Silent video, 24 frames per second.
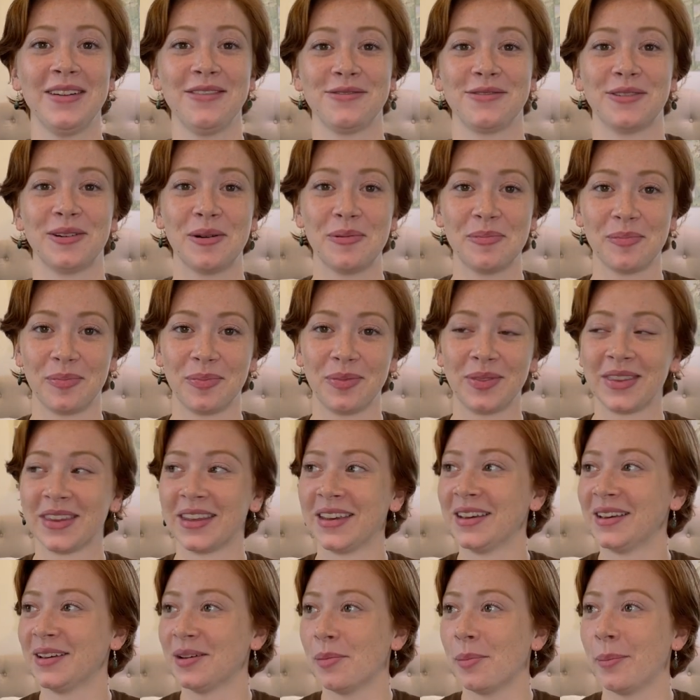from
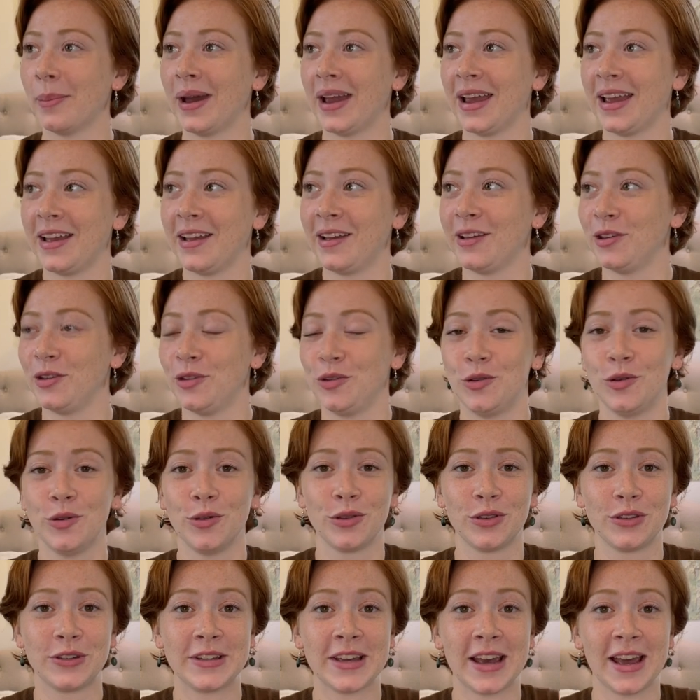my
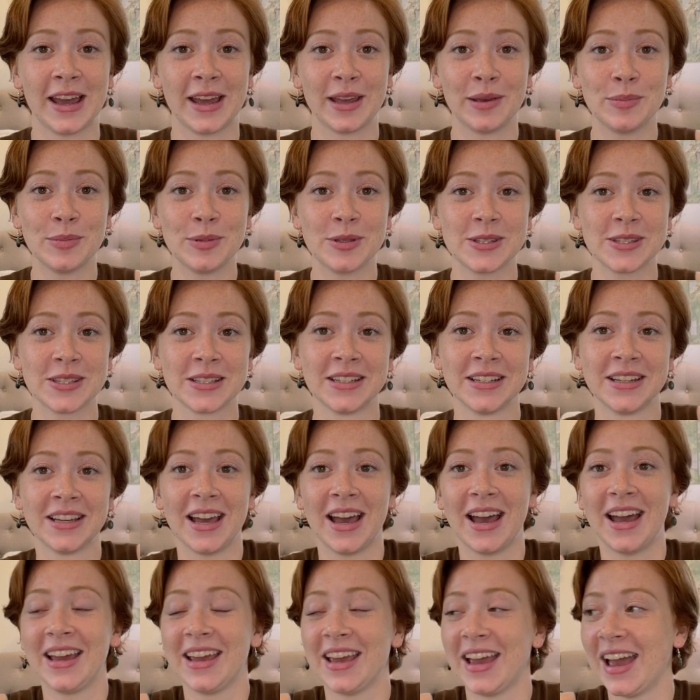youth times.
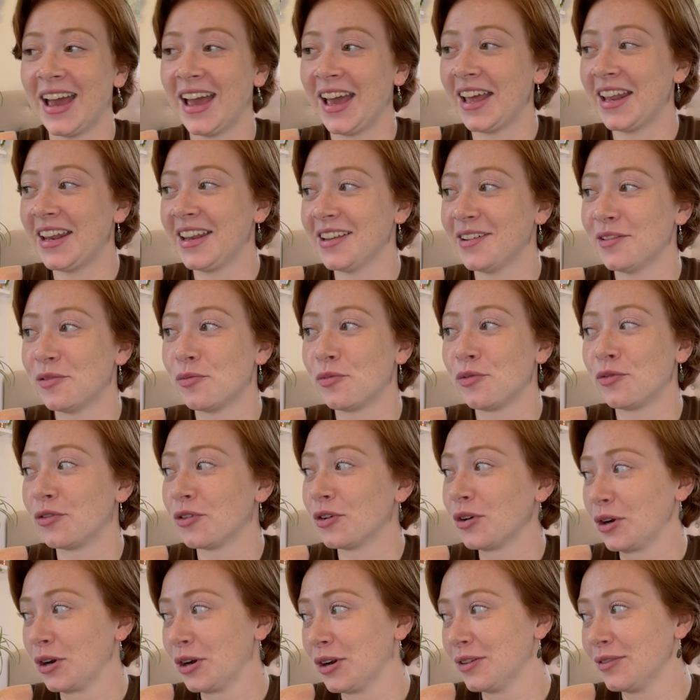I had,
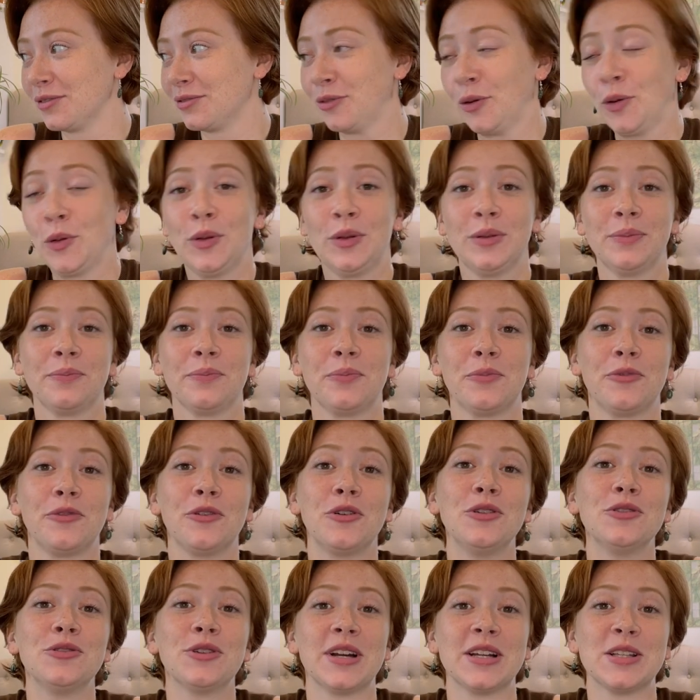for
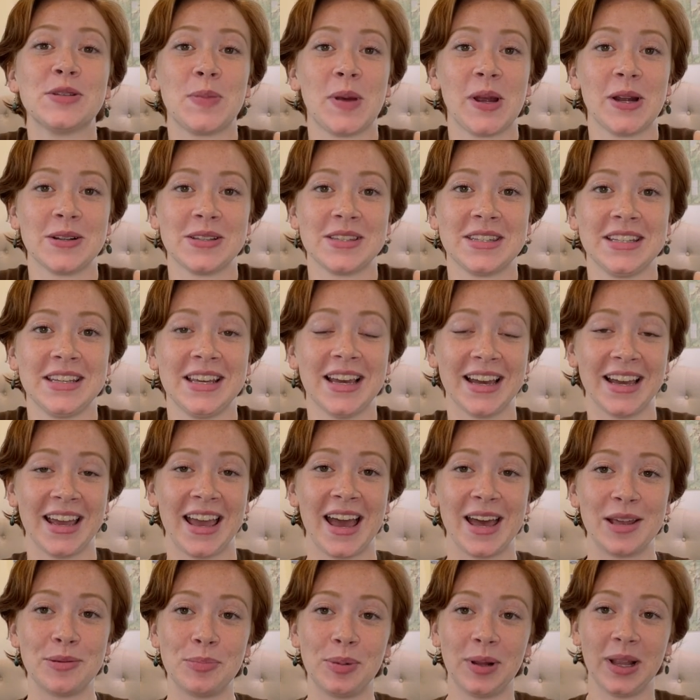full transparency, I
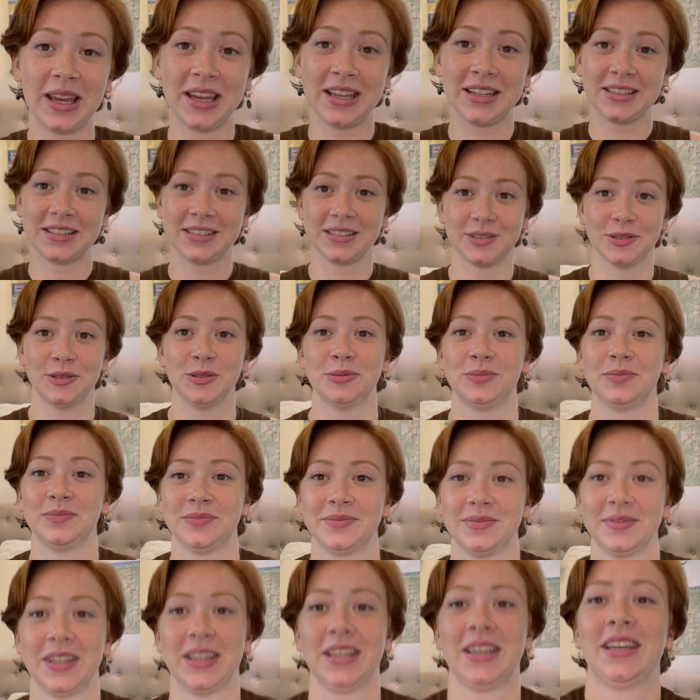had planned... Oh,
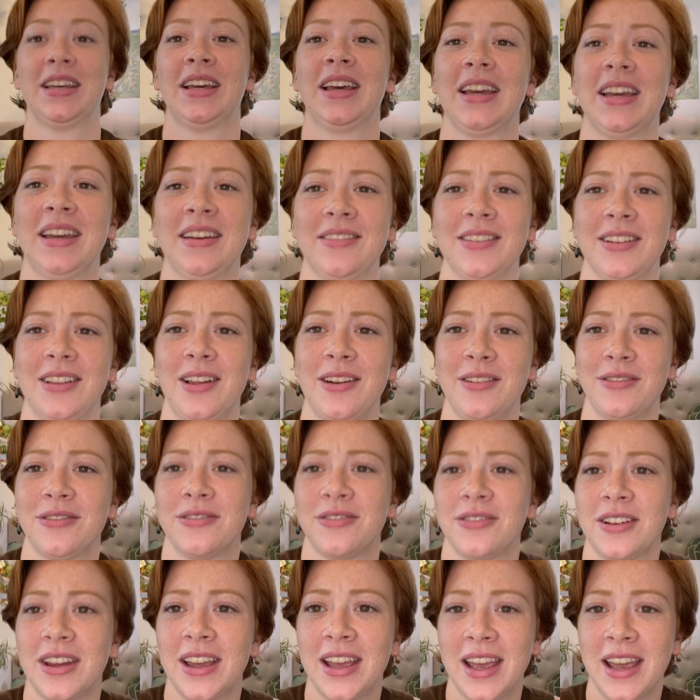I have a lot of
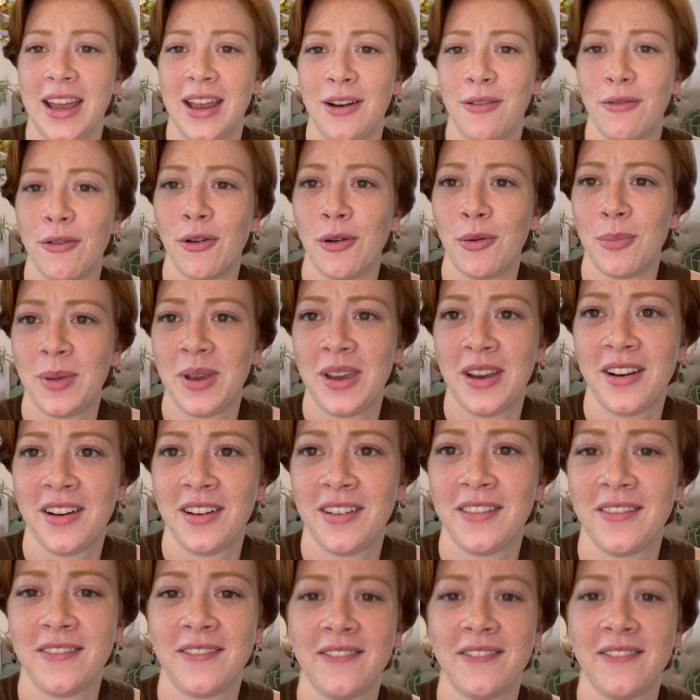headroom here.